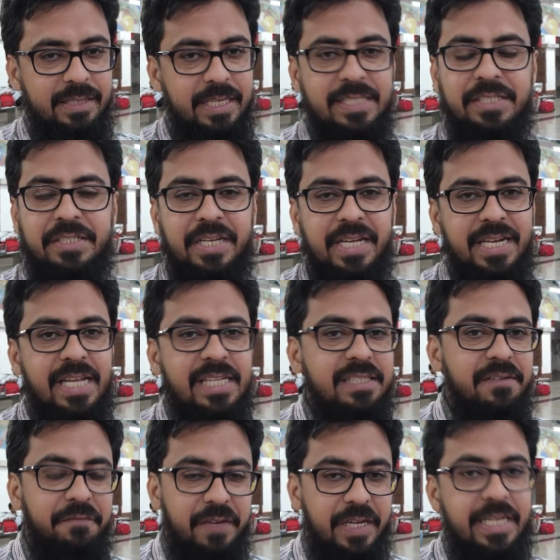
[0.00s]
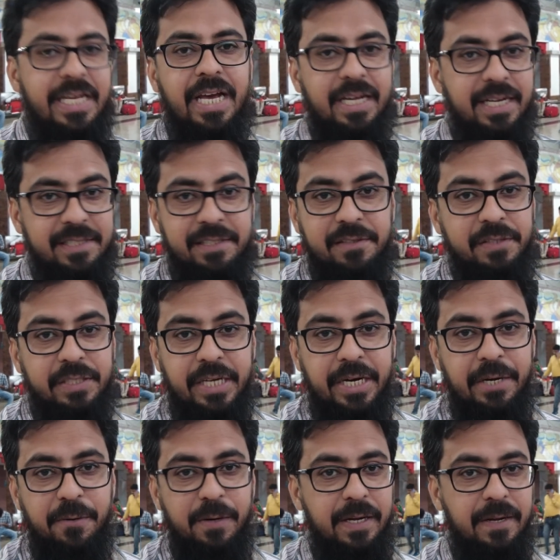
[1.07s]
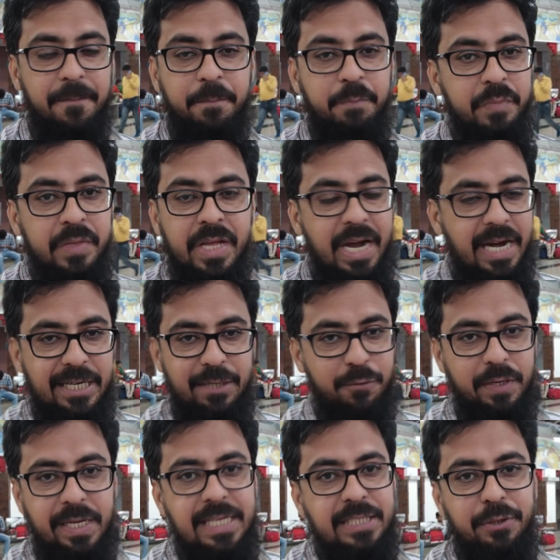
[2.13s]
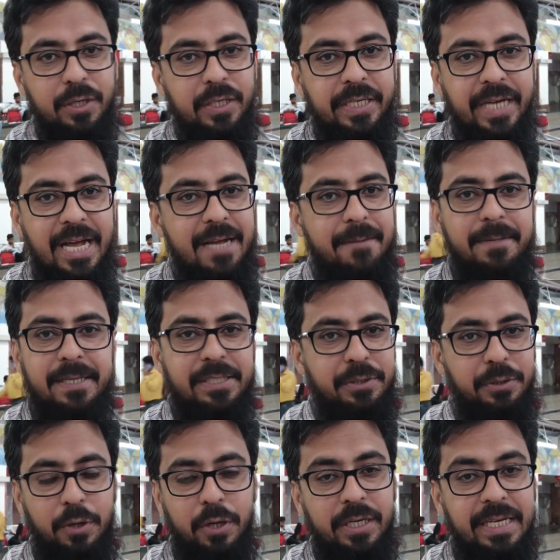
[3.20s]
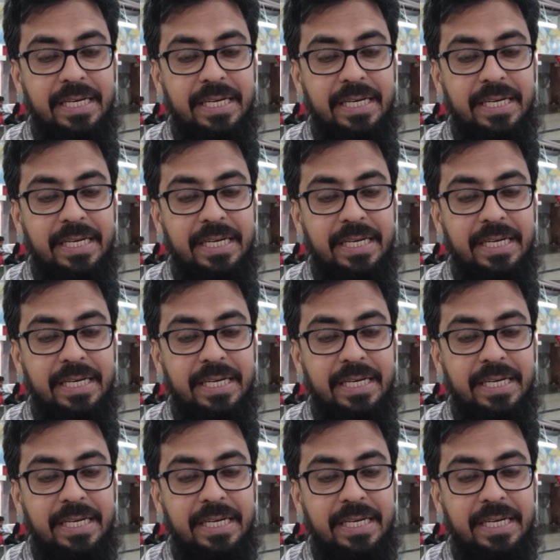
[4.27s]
this train has a very aggressive scheduling. To reach on time, it's not